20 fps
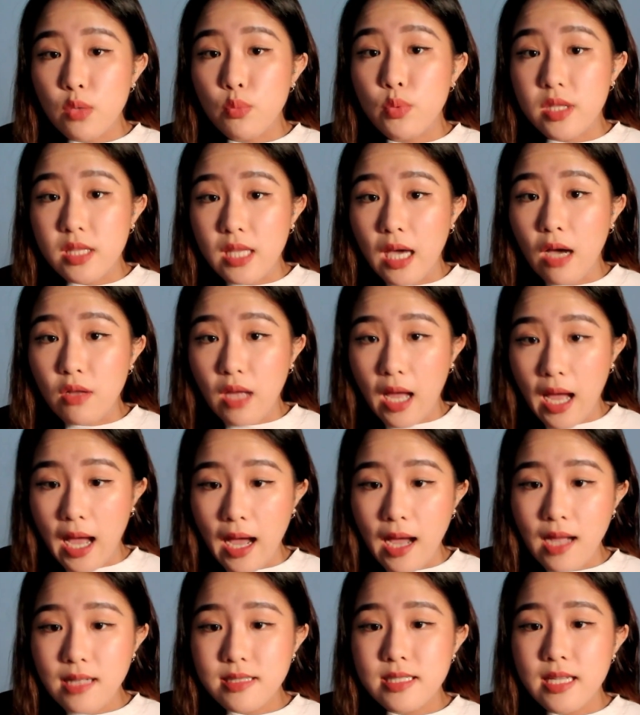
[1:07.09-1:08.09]
without
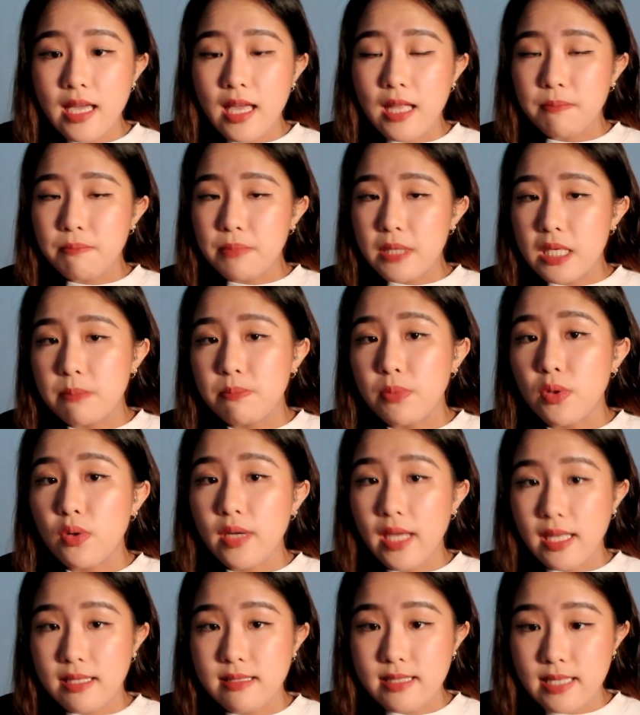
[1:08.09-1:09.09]
heart and people
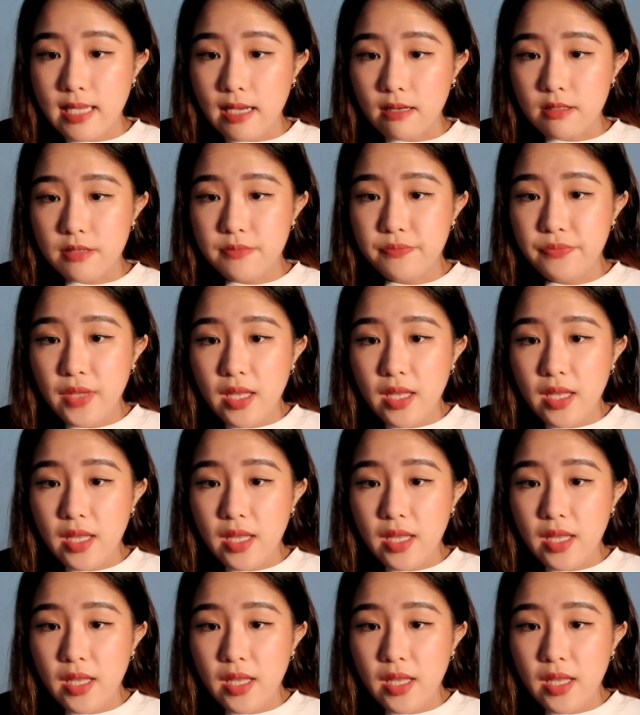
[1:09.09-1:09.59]
can tell.